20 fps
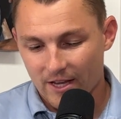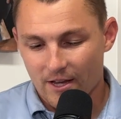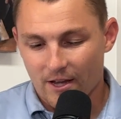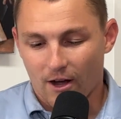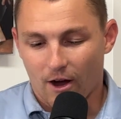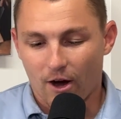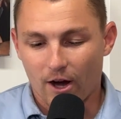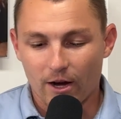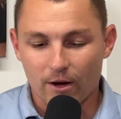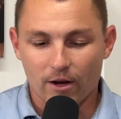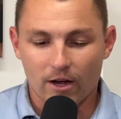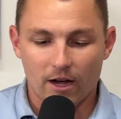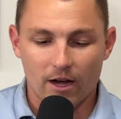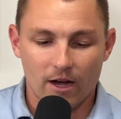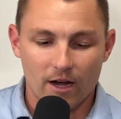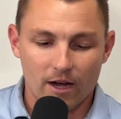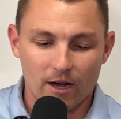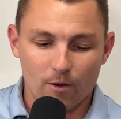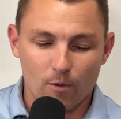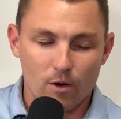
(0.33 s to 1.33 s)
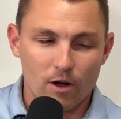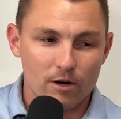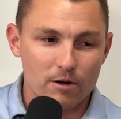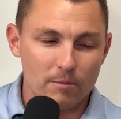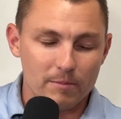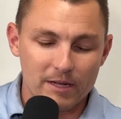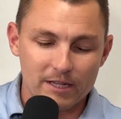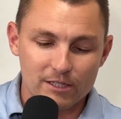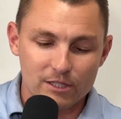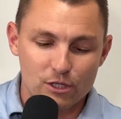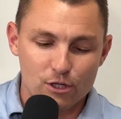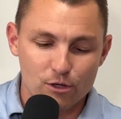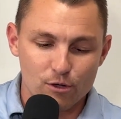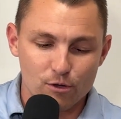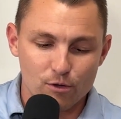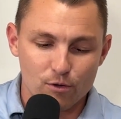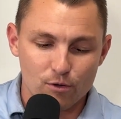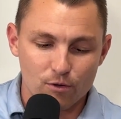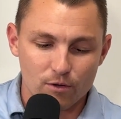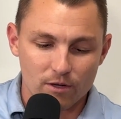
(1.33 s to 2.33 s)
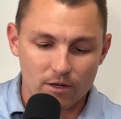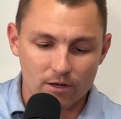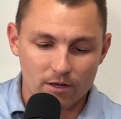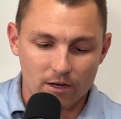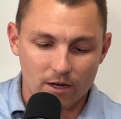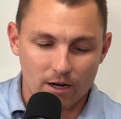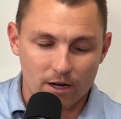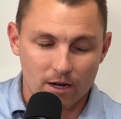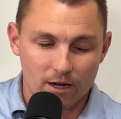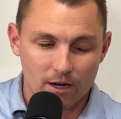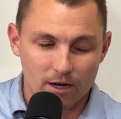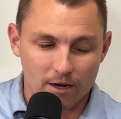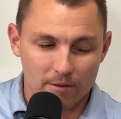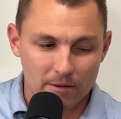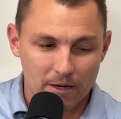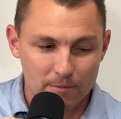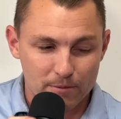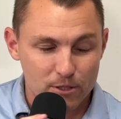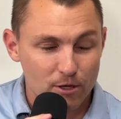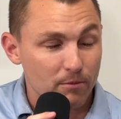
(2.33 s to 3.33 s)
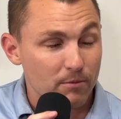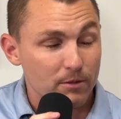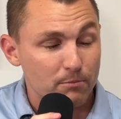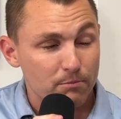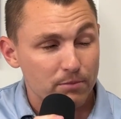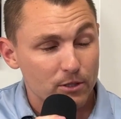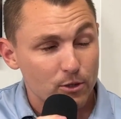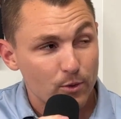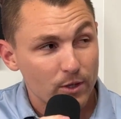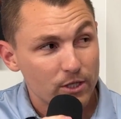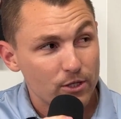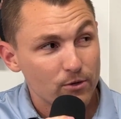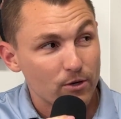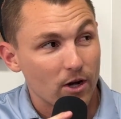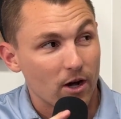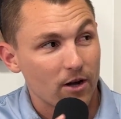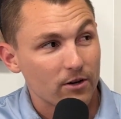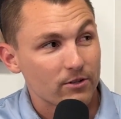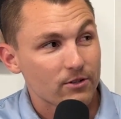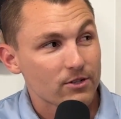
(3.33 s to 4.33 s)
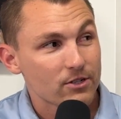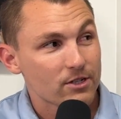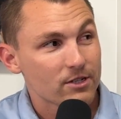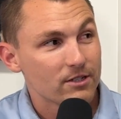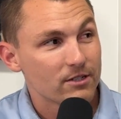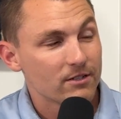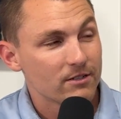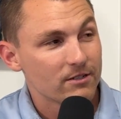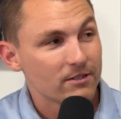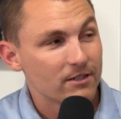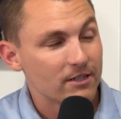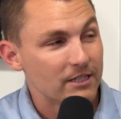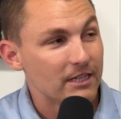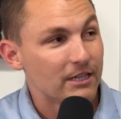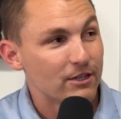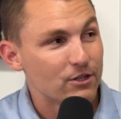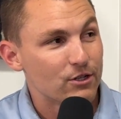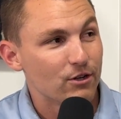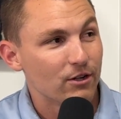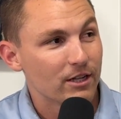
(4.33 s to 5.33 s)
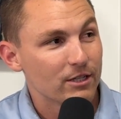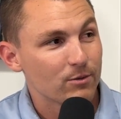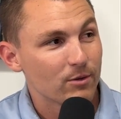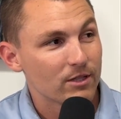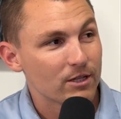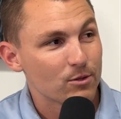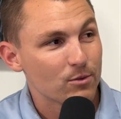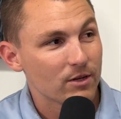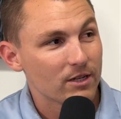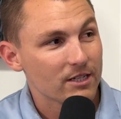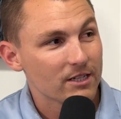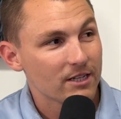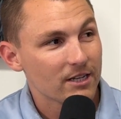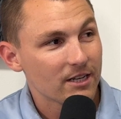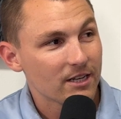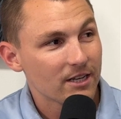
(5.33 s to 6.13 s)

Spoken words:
All right, welcome into an episode between two Conors. Did you know that's what this was?